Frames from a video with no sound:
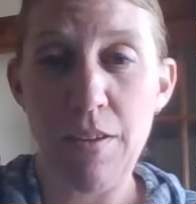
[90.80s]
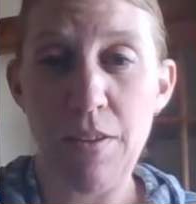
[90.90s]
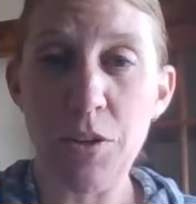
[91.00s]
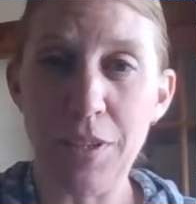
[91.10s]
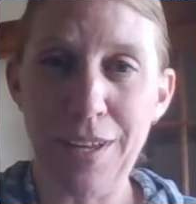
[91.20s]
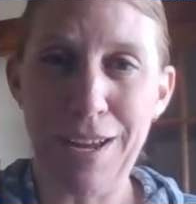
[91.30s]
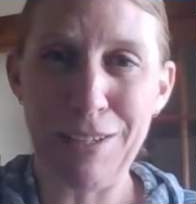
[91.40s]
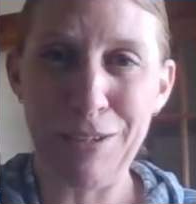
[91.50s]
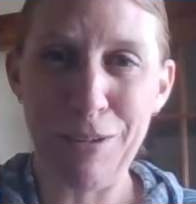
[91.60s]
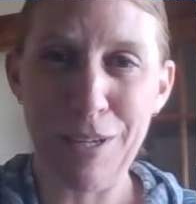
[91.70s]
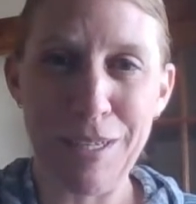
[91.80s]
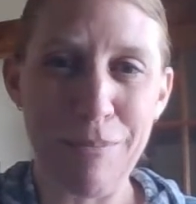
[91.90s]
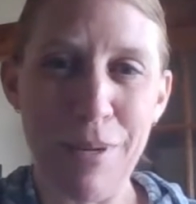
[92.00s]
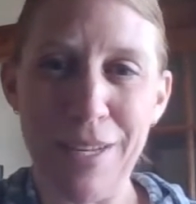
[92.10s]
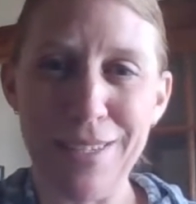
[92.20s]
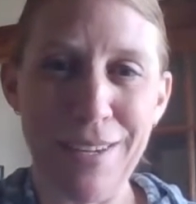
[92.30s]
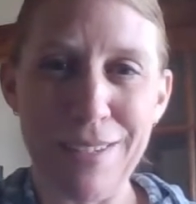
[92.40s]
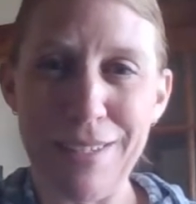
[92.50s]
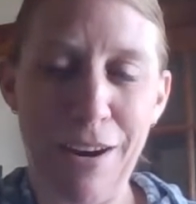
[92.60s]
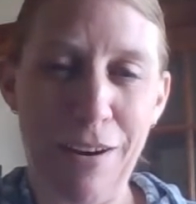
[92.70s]
There's a lot to it, but it's
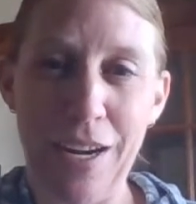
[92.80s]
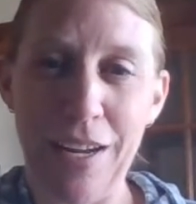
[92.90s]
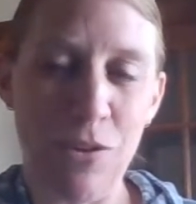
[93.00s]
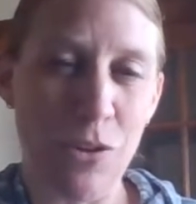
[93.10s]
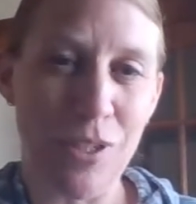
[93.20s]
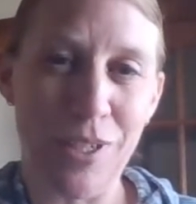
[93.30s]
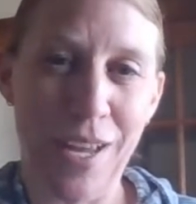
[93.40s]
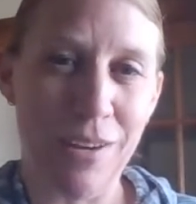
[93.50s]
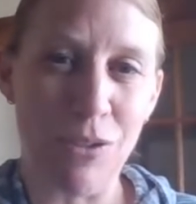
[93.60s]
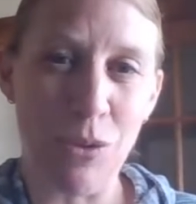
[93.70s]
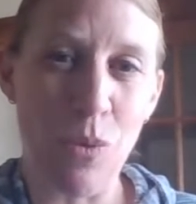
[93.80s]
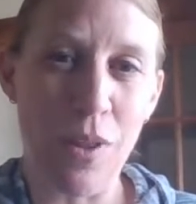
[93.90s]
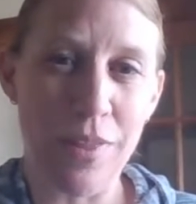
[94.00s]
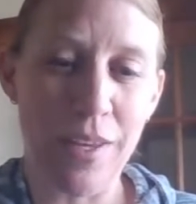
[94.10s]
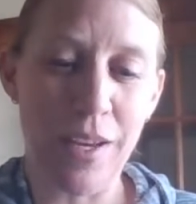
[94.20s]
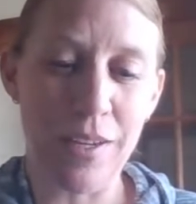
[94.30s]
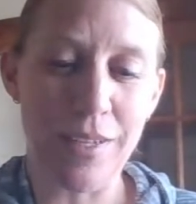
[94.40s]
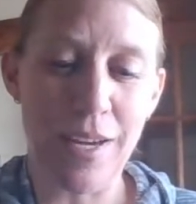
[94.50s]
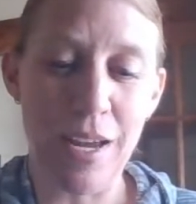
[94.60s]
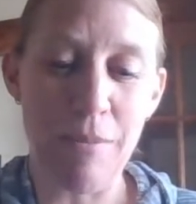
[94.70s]
not scary if you just kind of do one thing at a
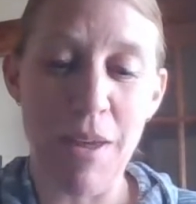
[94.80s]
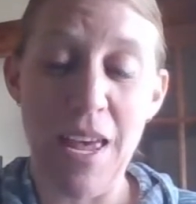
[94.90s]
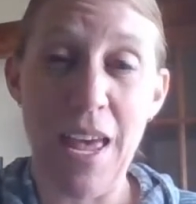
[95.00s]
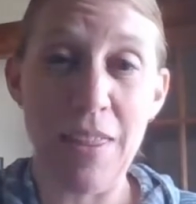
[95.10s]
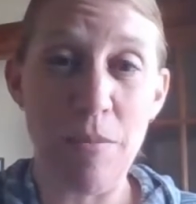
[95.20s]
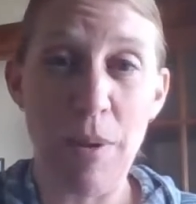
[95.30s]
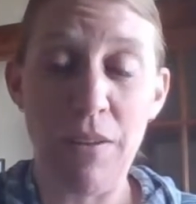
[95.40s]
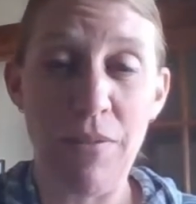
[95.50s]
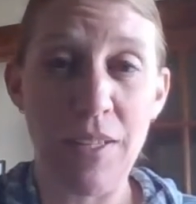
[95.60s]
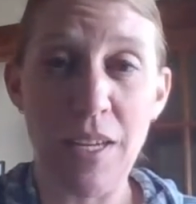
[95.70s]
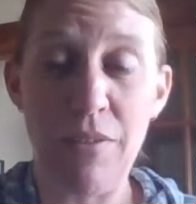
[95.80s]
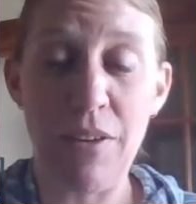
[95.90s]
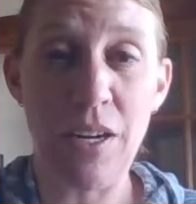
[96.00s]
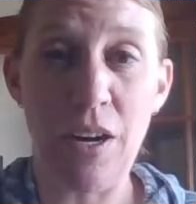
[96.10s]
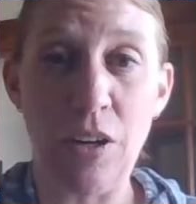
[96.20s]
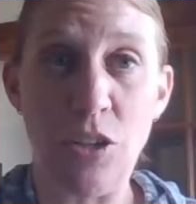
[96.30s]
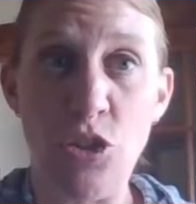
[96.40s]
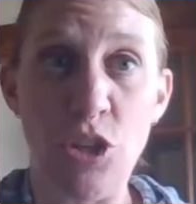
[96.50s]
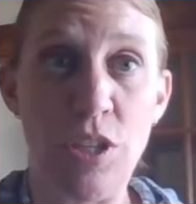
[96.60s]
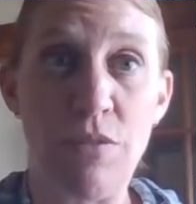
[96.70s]
time. And the benefits of it are
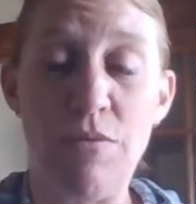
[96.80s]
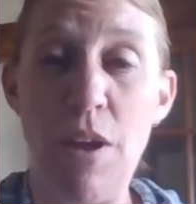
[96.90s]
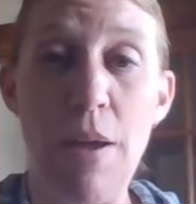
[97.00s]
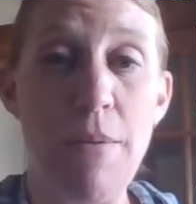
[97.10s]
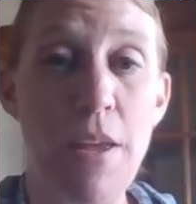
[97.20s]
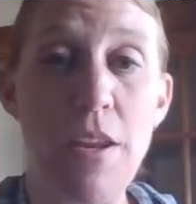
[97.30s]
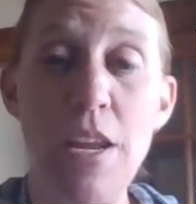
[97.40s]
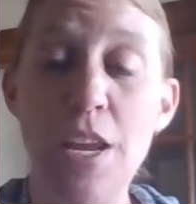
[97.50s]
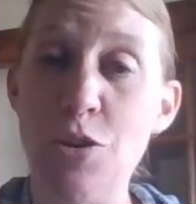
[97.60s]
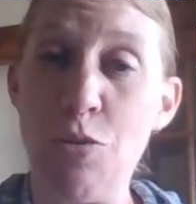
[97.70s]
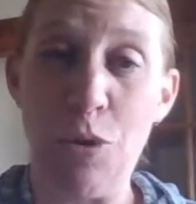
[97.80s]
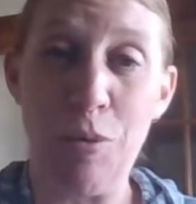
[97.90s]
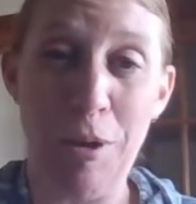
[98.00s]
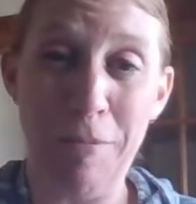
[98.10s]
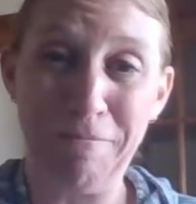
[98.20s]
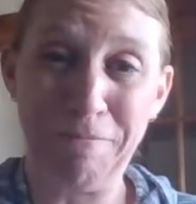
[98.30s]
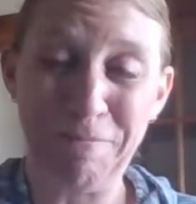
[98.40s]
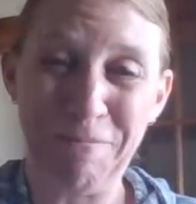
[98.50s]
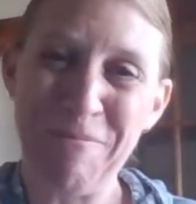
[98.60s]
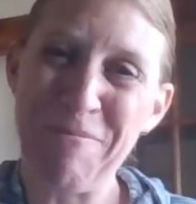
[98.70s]
just innumerable.
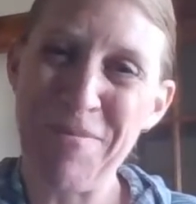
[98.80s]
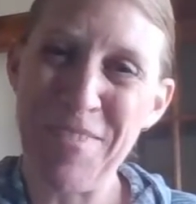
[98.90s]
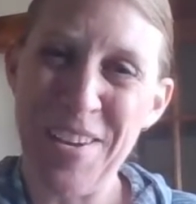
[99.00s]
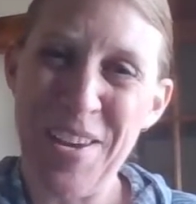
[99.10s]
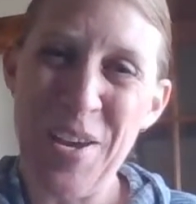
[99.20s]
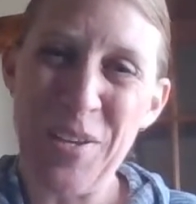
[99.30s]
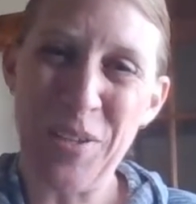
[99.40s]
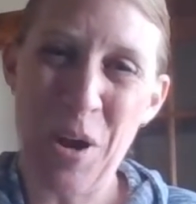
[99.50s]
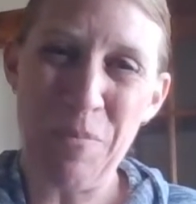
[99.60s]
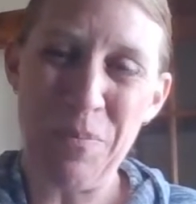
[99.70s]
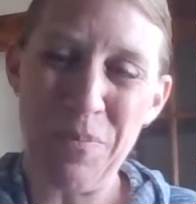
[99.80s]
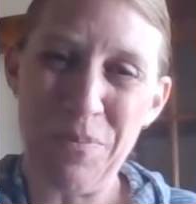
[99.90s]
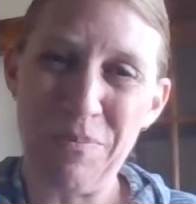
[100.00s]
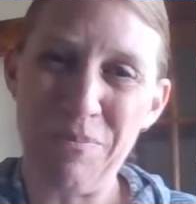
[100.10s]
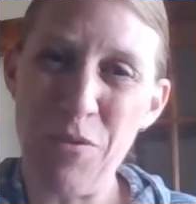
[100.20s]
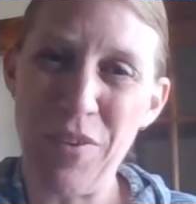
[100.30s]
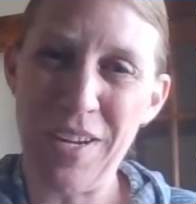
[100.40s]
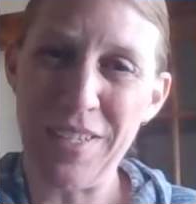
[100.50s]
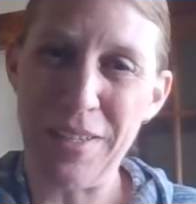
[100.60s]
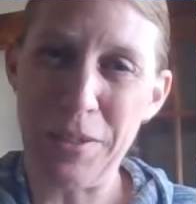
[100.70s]
So, moving
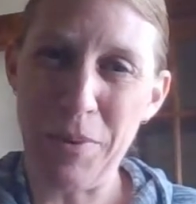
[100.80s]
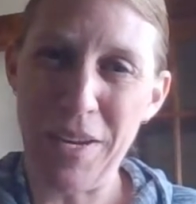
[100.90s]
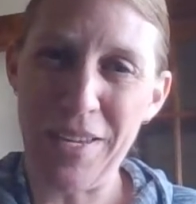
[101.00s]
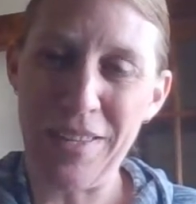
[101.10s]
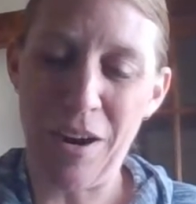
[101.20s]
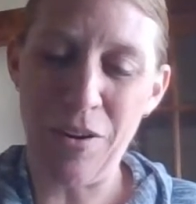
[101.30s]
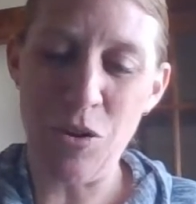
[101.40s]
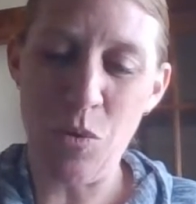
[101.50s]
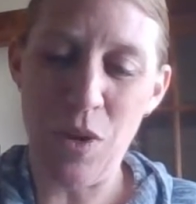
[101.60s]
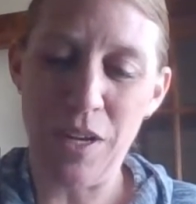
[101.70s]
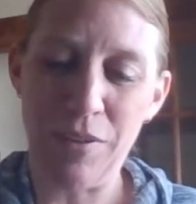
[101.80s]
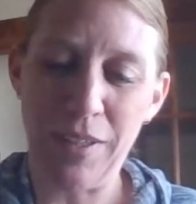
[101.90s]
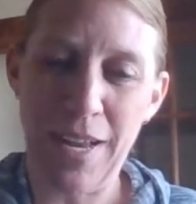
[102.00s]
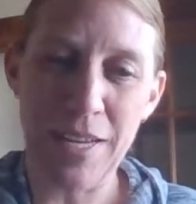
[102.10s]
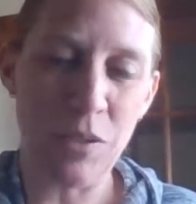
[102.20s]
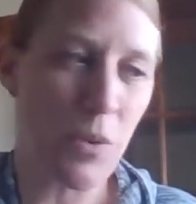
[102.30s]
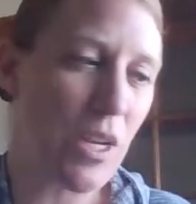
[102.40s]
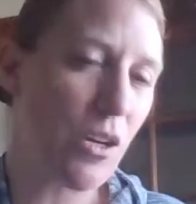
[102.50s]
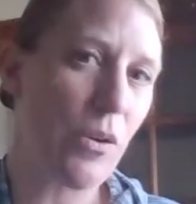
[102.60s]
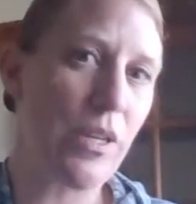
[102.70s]
on to this week, our new week of class. We
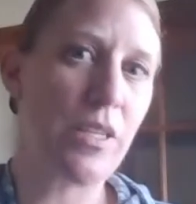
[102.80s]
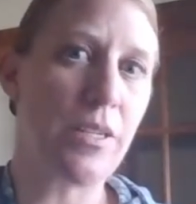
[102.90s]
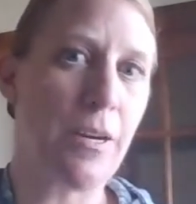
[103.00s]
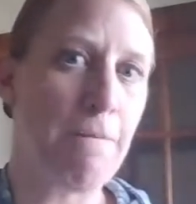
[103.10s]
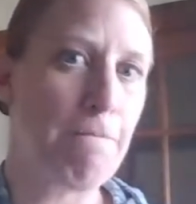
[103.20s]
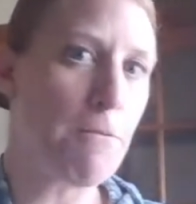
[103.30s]
are going to start,